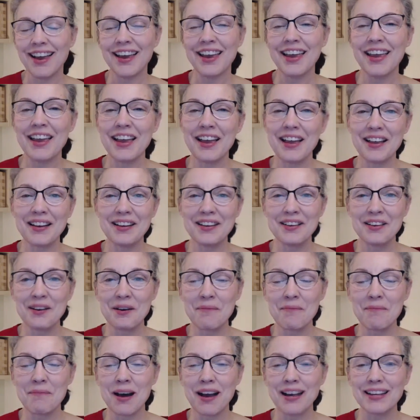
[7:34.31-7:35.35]
And
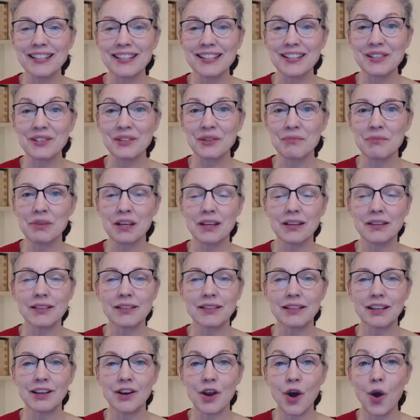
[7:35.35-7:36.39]
my sister Megan
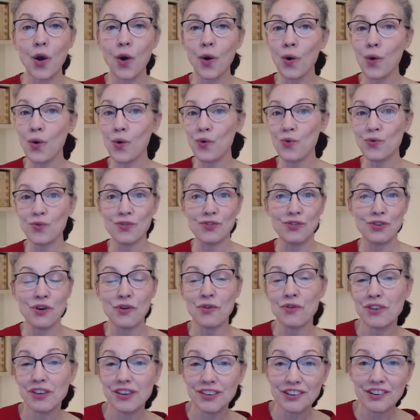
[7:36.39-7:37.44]
said, "Oh
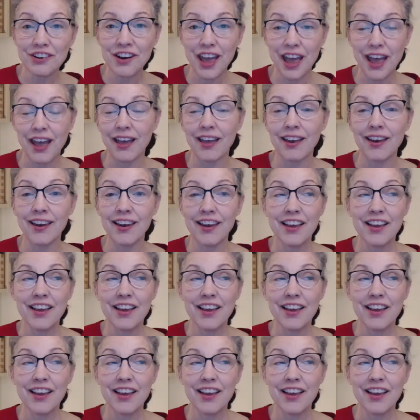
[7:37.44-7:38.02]
no, you're not."